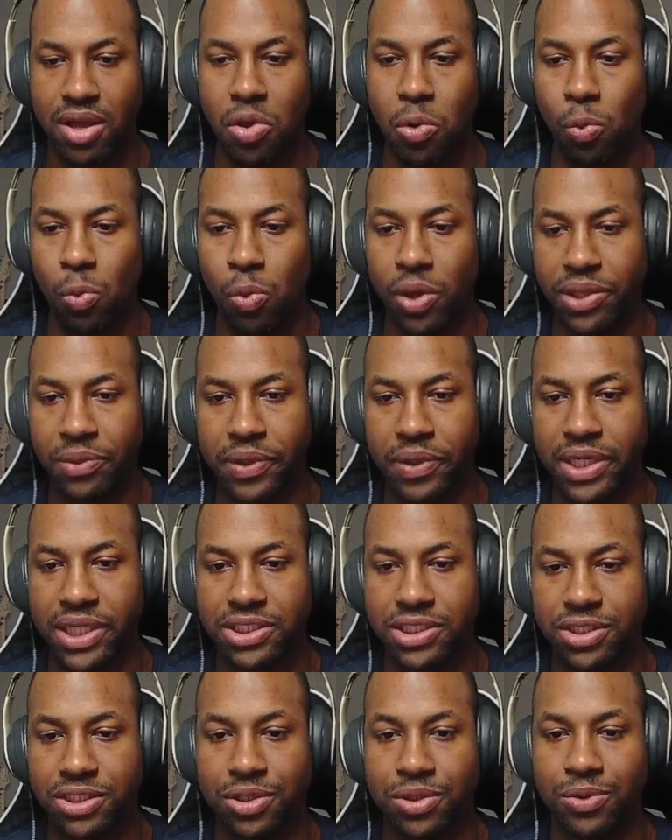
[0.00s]
What you would need
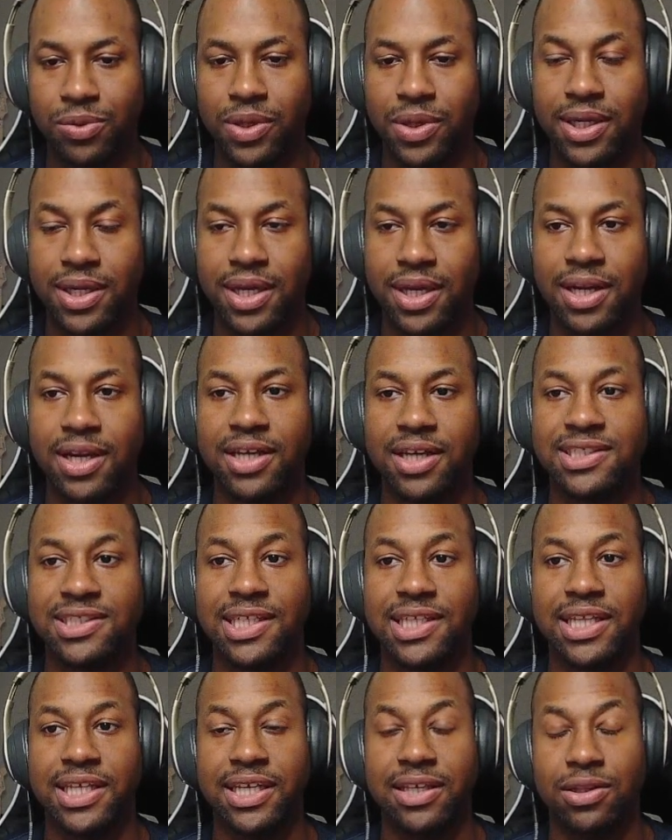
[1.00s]
to do again is
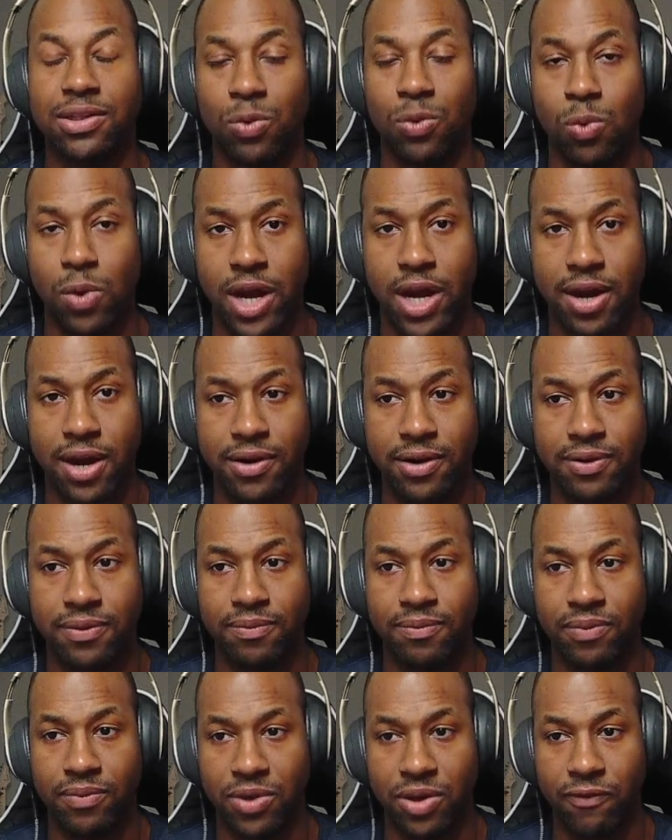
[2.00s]
delete the wire,
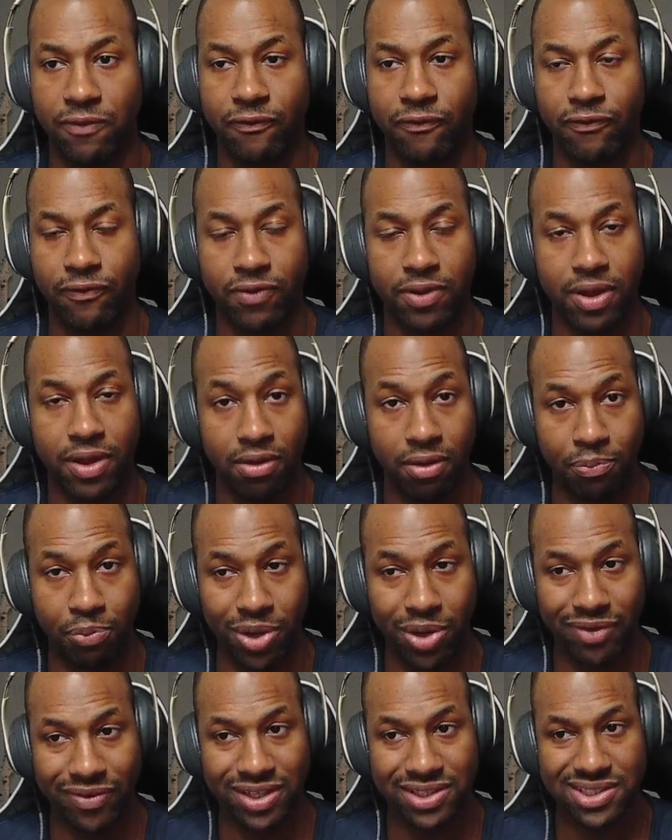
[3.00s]
your
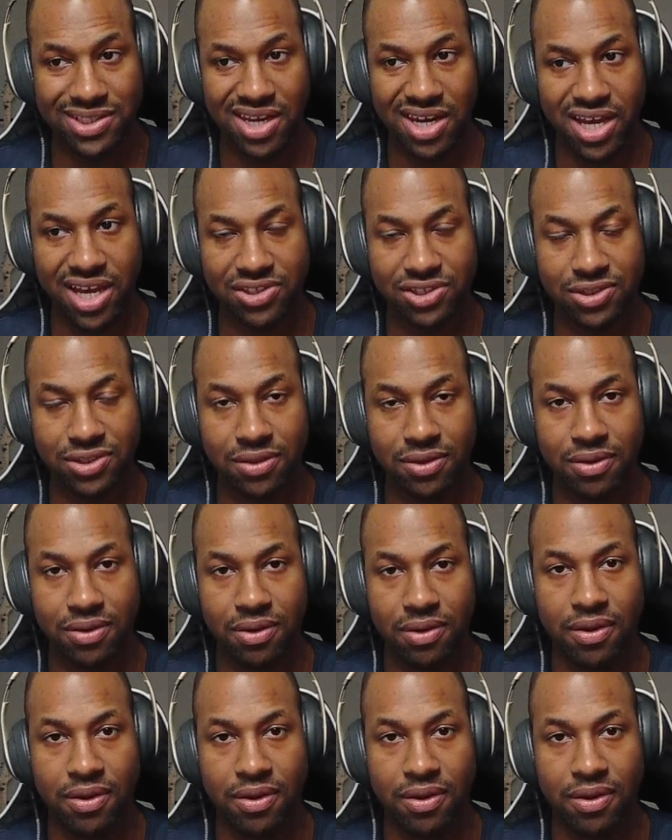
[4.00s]
previous connection